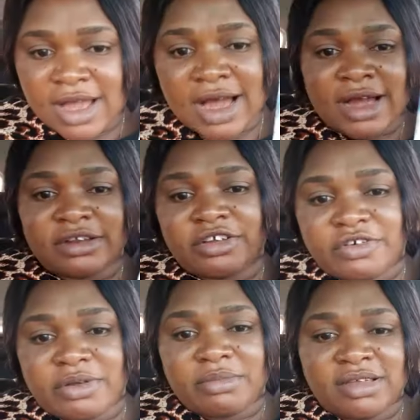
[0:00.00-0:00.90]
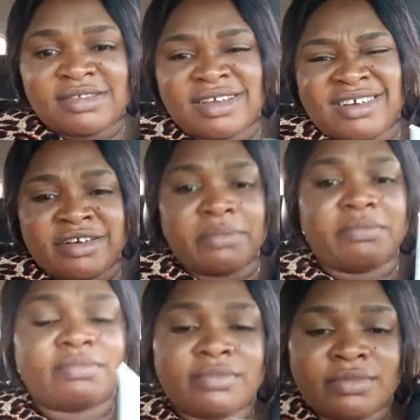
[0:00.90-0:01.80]
Hand cream is a
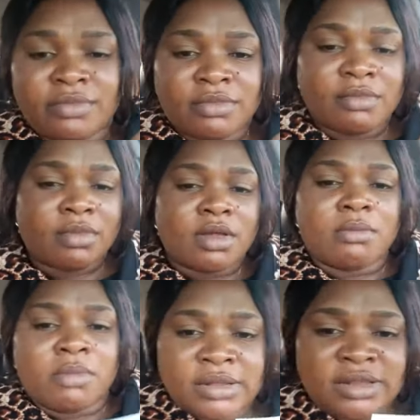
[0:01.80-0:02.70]
cream, but